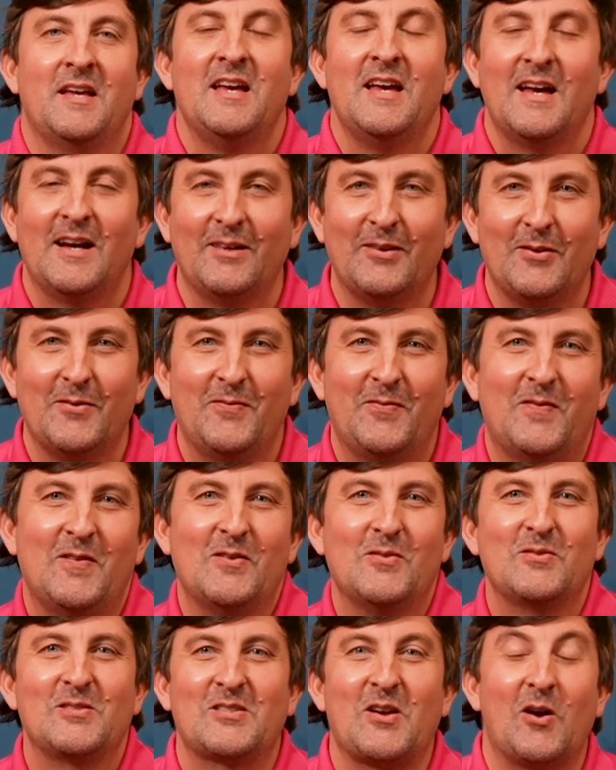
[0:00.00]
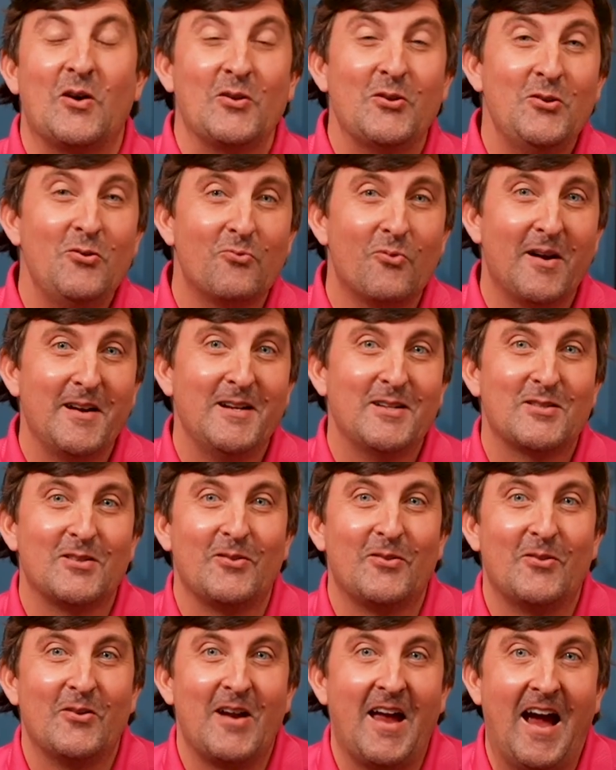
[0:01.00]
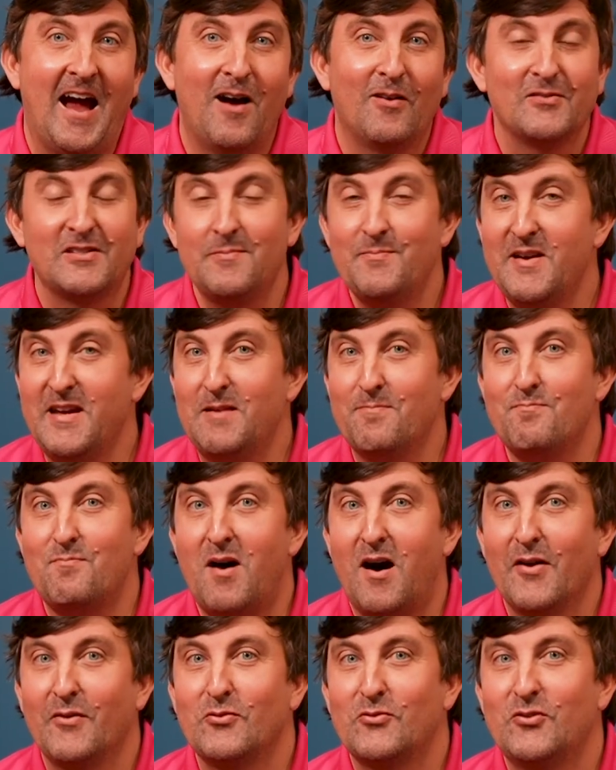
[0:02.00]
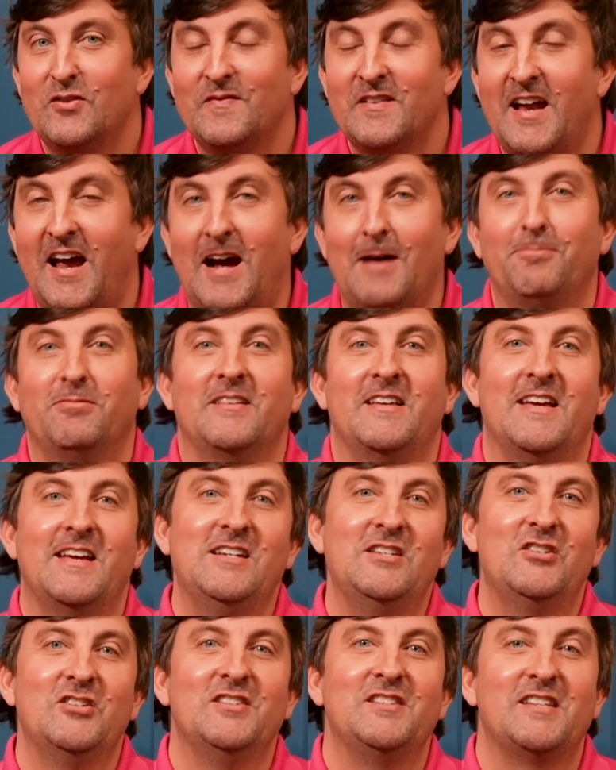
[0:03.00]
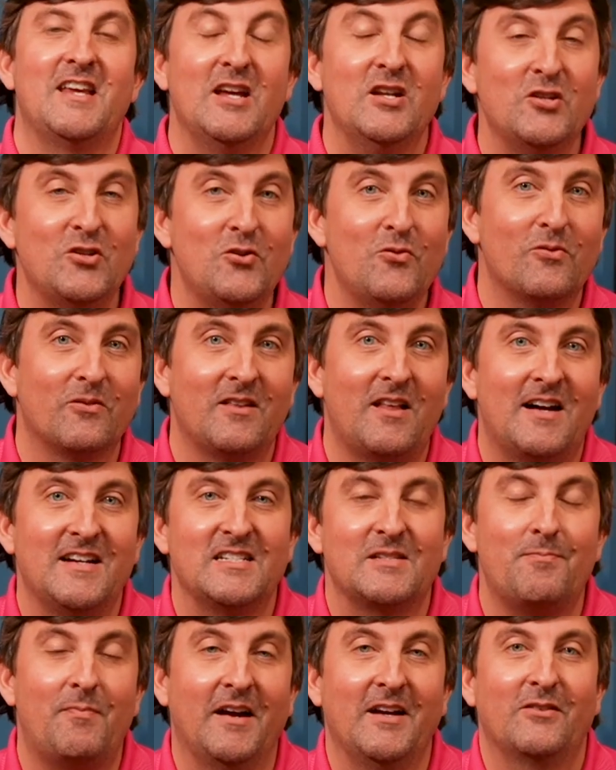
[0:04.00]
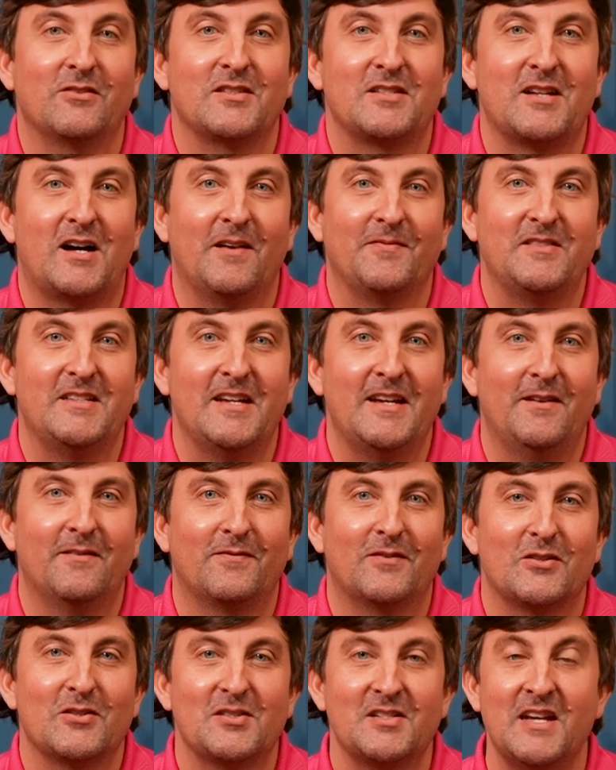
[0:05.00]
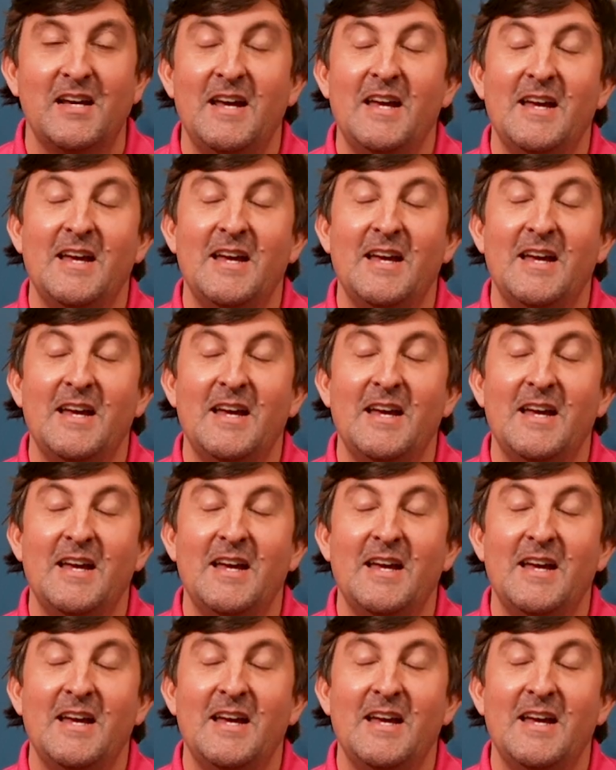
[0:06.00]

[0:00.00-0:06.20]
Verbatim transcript: Hello folks, are you ready to learn how to make model-driven applications and utilize Microsoft Dataverse?